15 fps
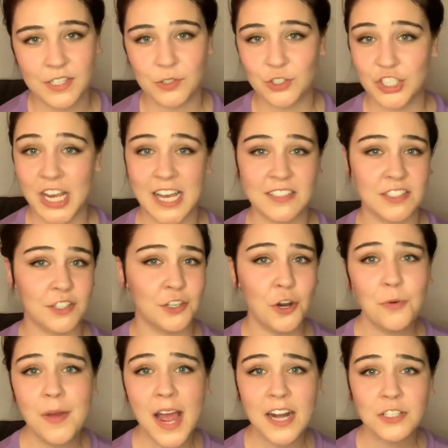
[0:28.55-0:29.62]
So she has to
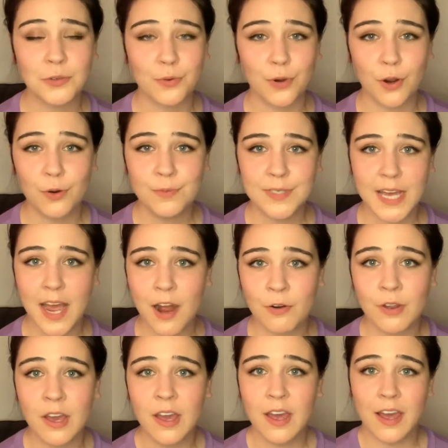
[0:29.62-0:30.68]
go back to her
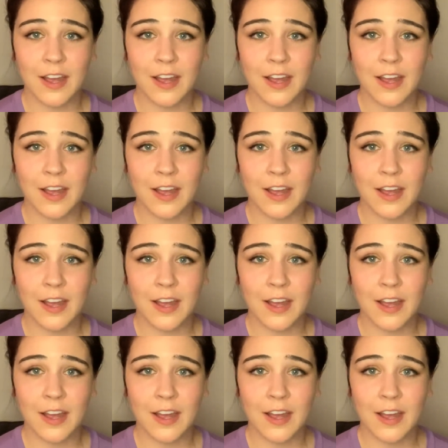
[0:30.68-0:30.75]
hometown